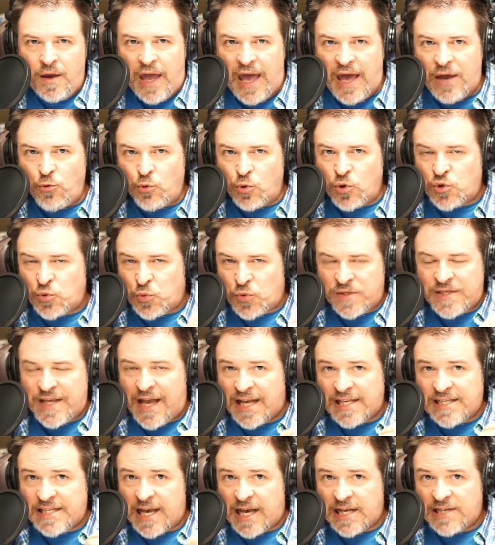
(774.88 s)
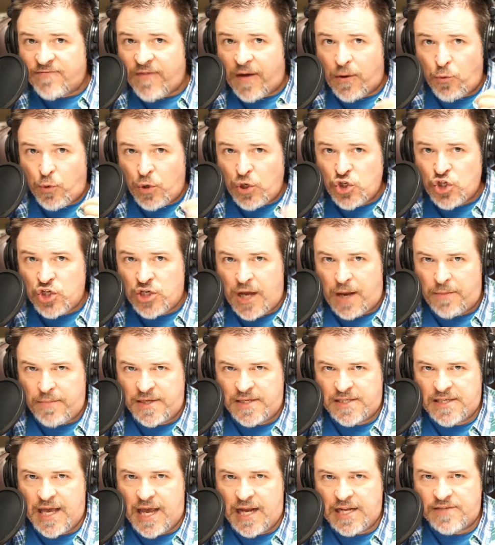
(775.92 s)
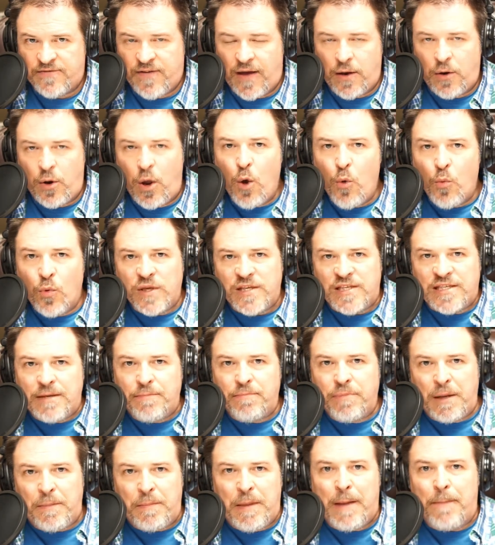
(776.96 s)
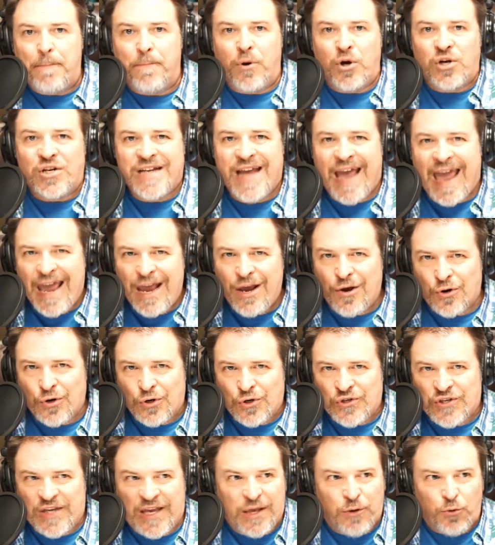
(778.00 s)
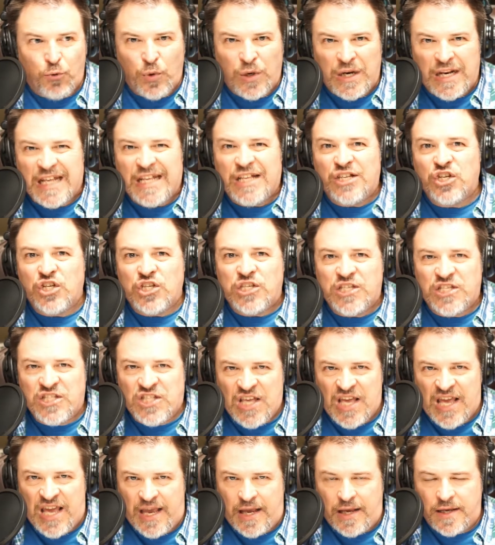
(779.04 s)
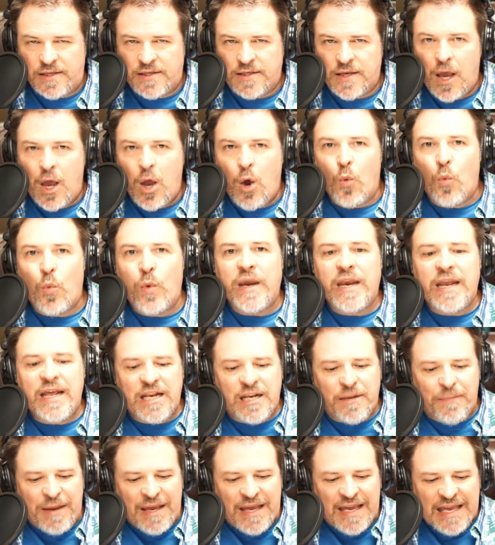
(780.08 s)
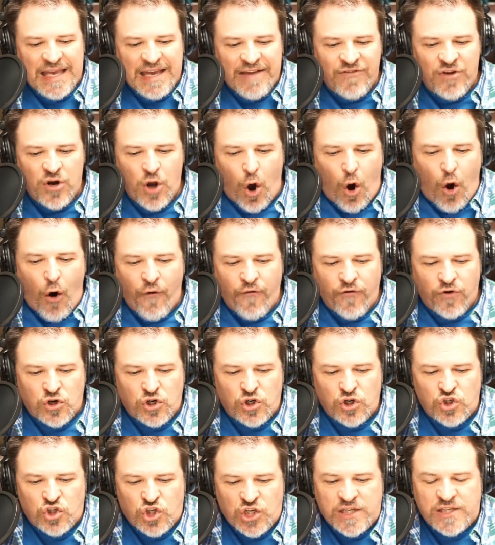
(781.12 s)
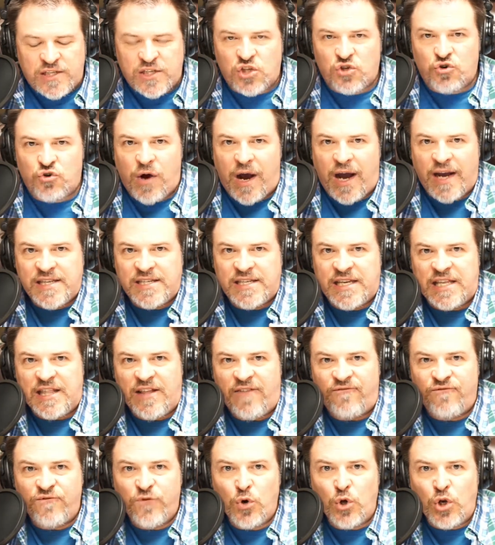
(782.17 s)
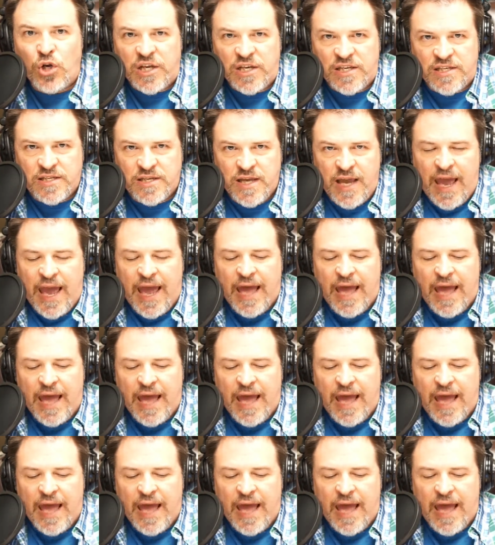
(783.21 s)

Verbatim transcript: Edwards was not satisfied. We should not be satisfied with simply being partakers in religious things. We need to be given over to Jesus Christ in the fullest